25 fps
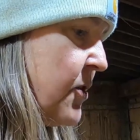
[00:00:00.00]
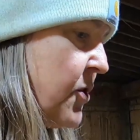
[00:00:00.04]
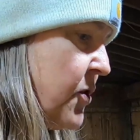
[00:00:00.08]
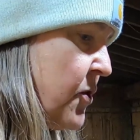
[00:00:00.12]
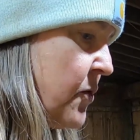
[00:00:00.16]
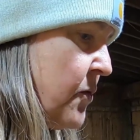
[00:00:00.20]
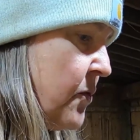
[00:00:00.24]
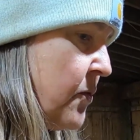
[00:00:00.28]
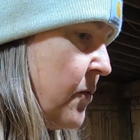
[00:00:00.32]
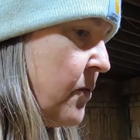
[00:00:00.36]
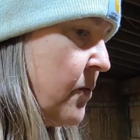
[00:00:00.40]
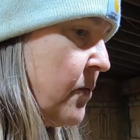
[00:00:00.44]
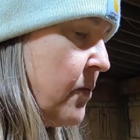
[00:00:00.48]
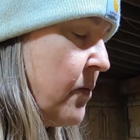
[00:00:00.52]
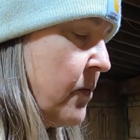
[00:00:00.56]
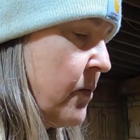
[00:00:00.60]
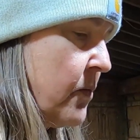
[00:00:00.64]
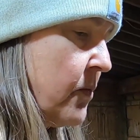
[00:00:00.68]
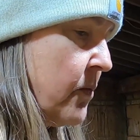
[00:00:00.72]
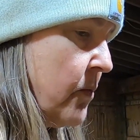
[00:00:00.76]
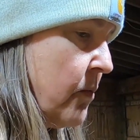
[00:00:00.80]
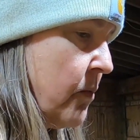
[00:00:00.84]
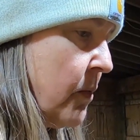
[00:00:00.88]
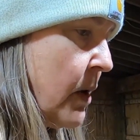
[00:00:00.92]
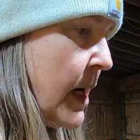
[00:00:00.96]
as you
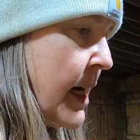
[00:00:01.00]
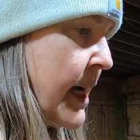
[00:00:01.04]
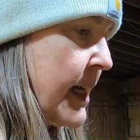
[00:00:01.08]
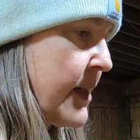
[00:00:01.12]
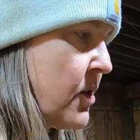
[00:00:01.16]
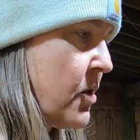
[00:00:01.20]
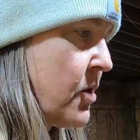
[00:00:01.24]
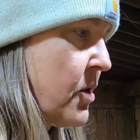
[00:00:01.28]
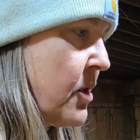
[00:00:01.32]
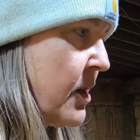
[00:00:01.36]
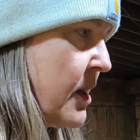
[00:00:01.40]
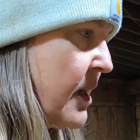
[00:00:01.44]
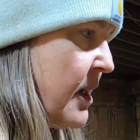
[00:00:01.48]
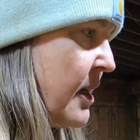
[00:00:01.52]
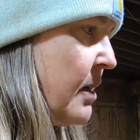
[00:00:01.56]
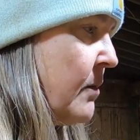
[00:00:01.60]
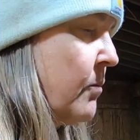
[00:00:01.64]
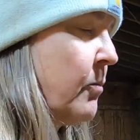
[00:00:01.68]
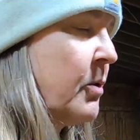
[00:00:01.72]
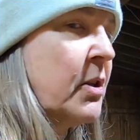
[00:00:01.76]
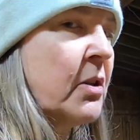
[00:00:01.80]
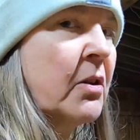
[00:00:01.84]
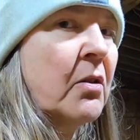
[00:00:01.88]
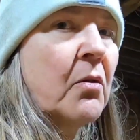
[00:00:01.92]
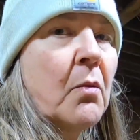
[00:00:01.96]
watch
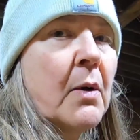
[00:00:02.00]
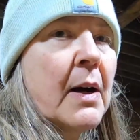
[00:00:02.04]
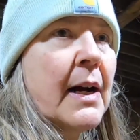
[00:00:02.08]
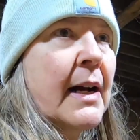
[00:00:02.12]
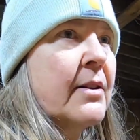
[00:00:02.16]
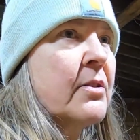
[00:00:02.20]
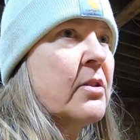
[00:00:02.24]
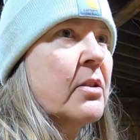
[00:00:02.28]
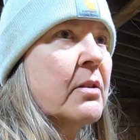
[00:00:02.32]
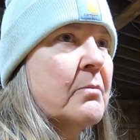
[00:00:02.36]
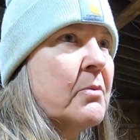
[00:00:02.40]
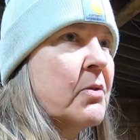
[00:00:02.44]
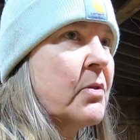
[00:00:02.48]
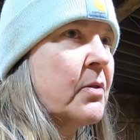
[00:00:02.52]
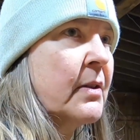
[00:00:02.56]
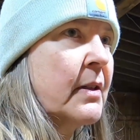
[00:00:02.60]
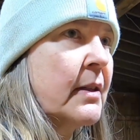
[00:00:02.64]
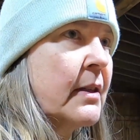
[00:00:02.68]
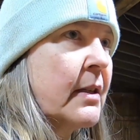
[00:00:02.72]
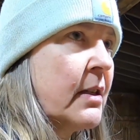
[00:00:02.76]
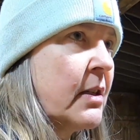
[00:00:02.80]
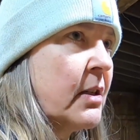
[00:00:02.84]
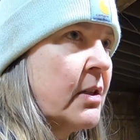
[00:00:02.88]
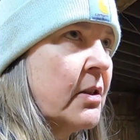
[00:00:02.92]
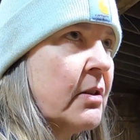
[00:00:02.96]
them. We don't watch them during
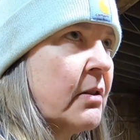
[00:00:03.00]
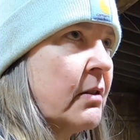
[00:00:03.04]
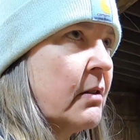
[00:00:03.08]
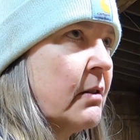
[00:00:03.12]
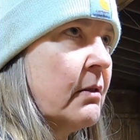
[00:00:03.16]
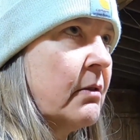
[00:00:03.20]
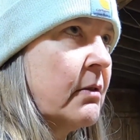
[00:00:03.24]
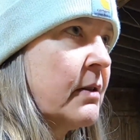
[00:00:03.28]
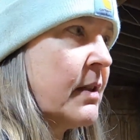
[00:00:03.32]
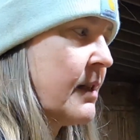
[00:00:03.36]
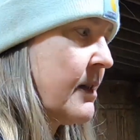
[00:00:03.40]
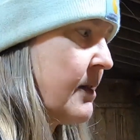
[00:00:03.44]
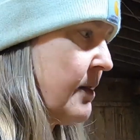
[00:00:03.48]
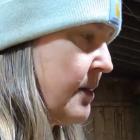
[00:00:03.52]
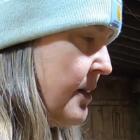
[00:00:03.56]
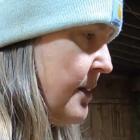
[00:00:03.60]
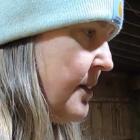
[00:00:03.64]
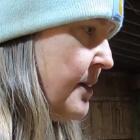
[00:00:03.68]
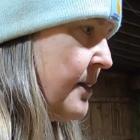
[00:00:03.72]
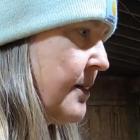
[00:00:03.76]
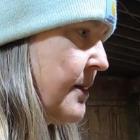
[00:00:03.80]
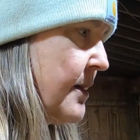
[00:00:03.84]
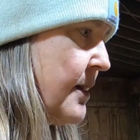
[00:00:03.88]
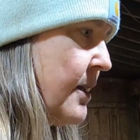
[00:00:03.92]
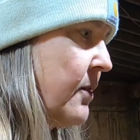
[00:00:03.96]
the year.
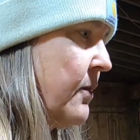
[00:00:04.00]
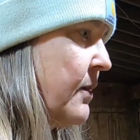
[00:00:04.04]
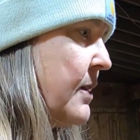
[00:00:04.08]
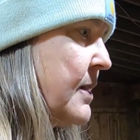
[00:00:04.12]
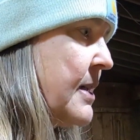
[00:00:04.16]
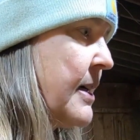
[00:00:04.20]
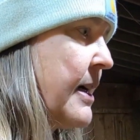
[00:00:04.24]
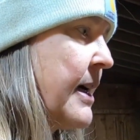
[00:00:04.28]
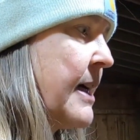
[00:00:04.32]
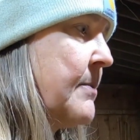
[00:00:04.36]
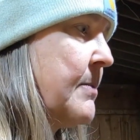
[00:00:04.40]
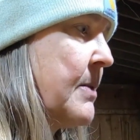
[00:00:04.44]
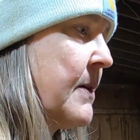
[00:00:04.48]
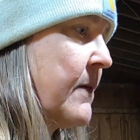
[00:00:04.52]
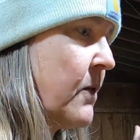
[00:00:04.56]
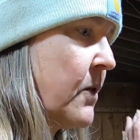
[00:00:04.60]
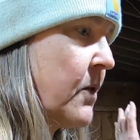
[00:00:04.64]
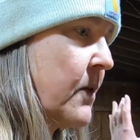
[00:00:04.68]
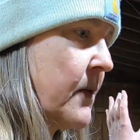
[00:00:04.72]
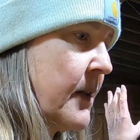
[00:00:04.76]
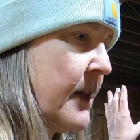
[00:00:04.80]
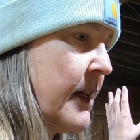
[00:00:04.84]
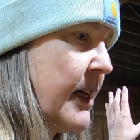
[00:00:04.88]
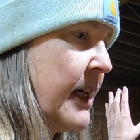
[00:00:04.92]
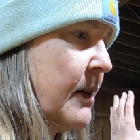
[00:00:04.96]
This is the only time, even
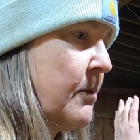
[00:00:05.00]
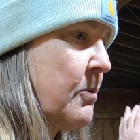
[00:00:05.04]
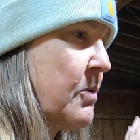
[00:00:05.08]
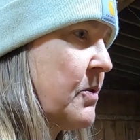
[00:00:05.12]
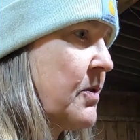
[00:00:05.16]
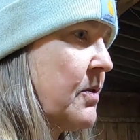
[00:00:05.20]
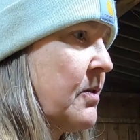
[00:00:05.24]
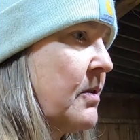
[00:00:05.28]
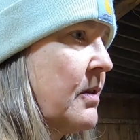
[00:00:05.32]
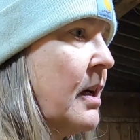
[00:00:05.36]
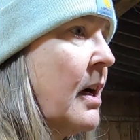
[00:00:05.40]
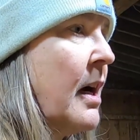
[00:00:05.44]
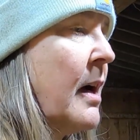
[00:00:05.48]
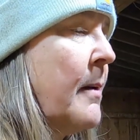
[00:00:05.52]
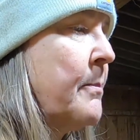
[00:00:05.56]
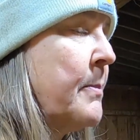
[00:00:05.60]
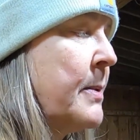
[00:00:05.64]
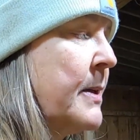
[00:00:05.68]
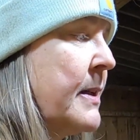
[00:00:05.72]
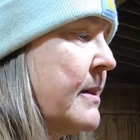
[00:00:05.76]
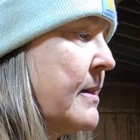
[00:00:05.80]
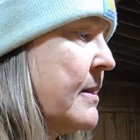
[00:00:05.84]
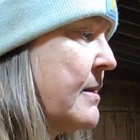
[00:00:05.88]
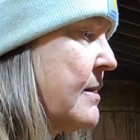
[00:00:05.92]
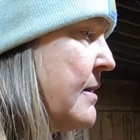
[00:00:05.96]
though the cameras are up
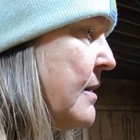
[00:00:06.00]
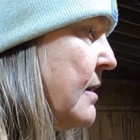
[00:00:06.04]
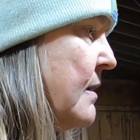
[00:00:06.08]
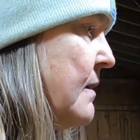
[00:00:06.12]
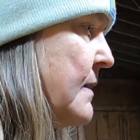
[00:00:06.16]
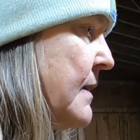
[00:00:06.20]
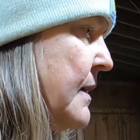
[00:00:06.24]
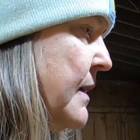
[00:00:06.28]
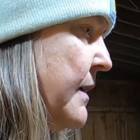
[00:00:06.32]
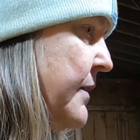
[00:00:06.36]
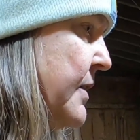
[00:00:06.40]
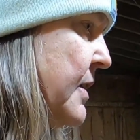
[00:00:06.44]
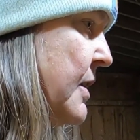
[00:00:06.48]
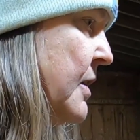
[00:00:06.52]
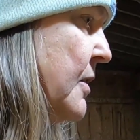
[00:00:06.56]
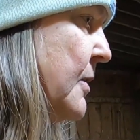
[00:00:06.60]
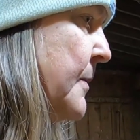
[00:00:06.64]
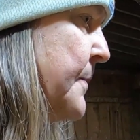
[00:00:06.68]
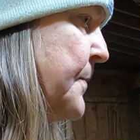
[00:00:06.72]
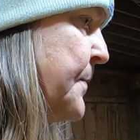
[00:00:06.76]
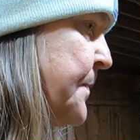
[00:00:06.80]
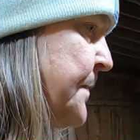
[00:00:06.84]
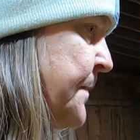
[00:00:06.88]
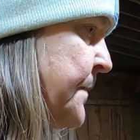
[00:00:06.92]
and installed all year.